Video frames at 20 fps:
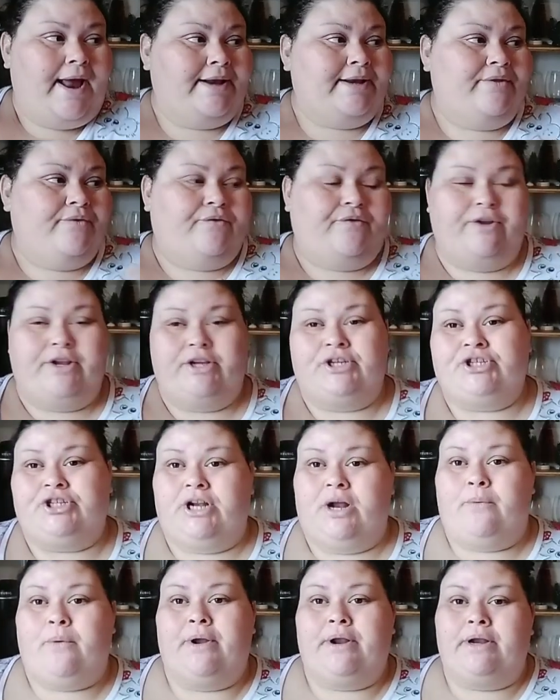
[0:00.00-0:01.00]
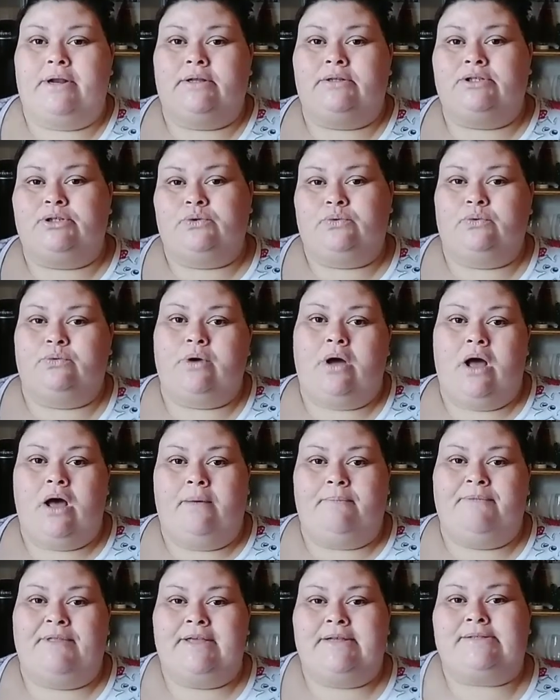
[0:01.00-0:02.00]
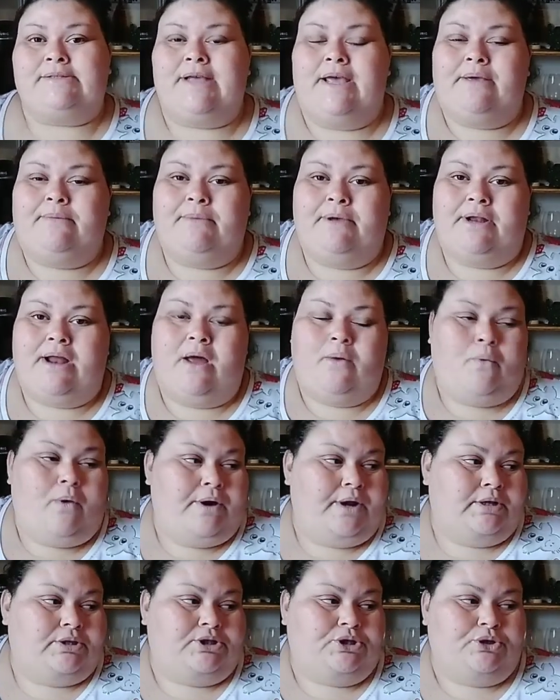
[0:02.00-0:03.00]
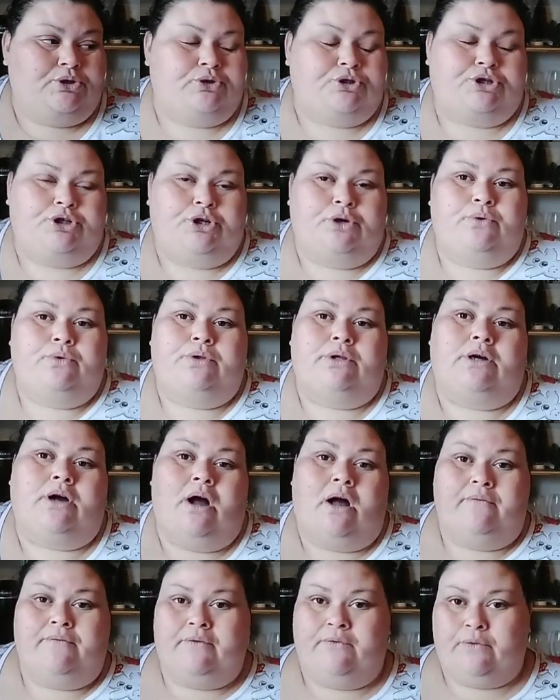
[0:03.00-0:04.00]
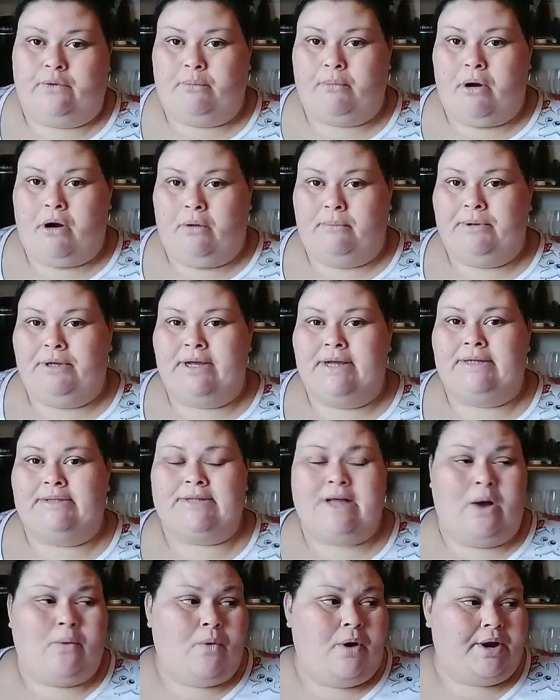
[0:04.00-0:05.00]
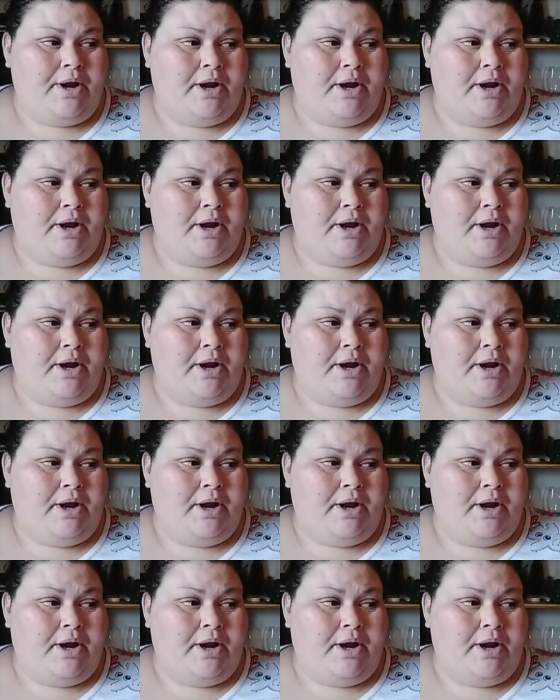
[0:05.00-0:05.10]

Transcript: I didn't finish it. I wanted to do um, this segment. I wanted to show the coffee for tomorrow because I want